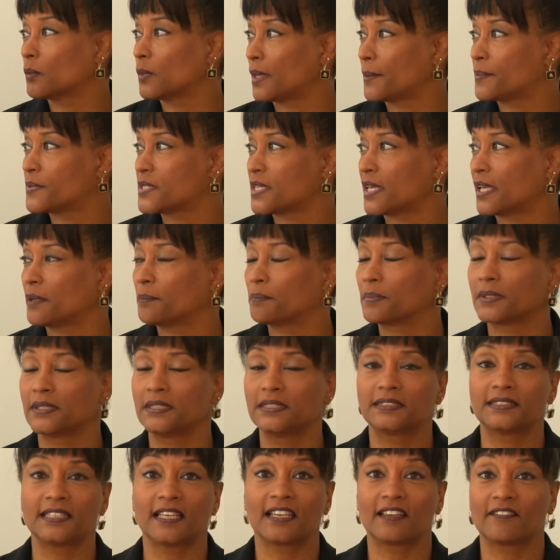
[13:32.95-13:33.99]
website.
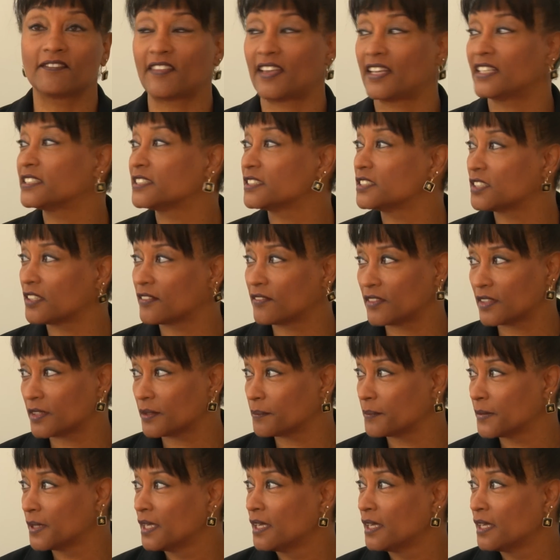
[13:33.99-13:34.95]
Please take advantage of them.